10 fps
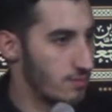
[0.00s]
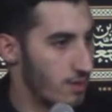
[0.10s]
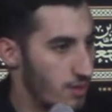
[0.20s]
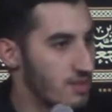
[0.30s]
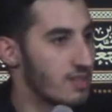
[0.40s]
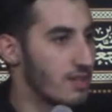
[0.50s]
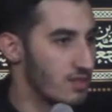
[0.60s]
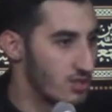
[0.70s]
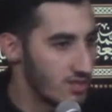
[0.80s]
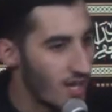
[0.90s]
So you say
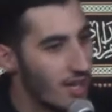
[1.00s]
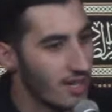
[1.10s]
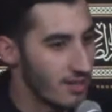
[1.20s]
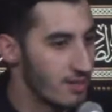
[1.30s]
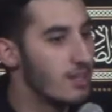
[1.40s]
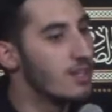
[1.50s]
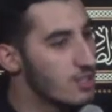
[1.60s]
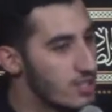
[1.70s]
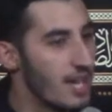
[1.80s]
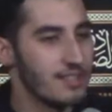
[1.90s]
she's young and
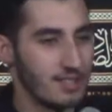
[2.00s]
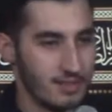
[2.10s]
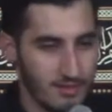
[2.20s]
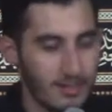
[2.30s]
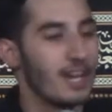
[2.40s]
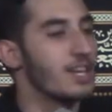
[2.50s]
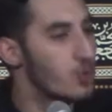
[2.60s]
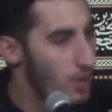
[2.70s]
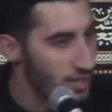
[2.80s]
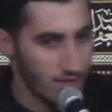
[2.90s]
she's 18. How you
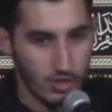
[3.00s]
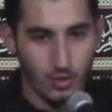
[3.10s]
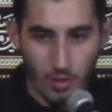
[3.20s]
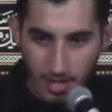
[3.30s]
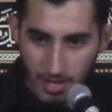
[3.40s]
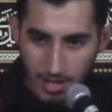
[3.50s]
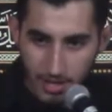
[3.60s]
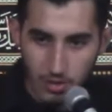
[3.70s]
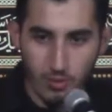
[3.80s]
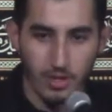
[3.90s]
20? She's 20 and
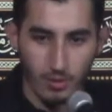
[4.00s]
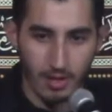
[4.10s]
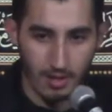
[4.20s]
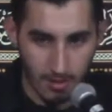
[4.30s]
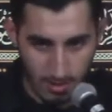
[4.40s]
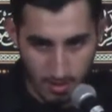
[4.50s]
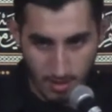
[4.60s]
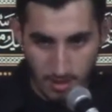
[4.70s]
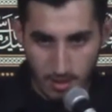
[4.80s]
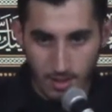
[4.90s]
he's 21.
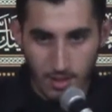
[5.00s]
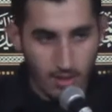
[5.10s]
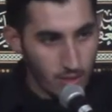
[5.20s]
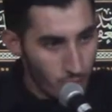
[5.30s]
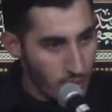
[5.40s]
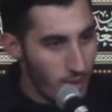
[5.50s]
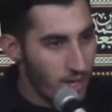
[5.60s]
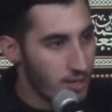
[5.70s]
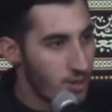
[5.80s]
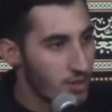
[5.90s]

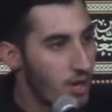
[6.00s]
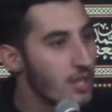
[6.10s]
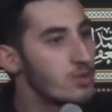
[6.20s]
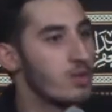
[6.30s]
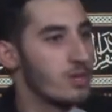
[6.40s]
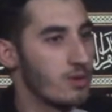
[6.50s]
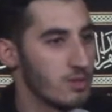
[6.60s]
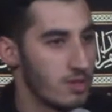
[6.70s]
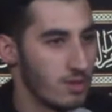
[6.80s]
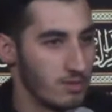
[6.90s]
21 year old guy and 20 year
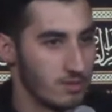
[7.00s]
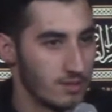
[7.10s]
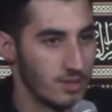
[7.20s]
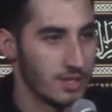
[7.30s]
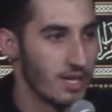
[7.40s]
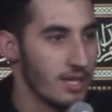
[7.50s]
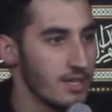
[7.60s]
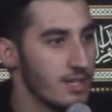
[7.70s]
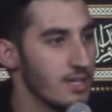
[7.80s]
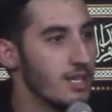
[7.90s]
old girl. Okay?
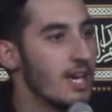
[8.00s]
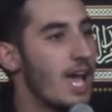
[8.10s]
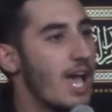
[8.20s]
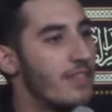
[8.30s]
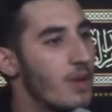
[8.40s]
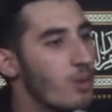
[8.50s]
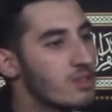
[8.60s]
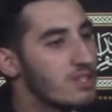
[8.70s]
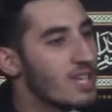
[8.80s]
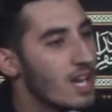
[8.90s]
and they
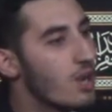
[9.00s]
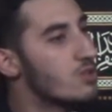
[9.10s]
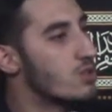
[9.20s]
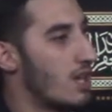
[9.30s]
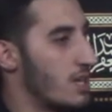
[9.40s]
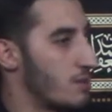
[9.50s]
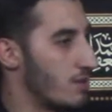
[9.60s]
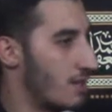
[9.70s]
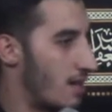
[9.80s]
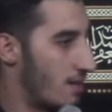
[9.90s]
want to get closer to Allah
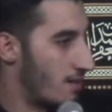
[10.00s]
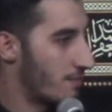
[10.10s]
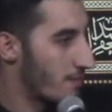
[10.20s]
subhanahu wa ta'ala.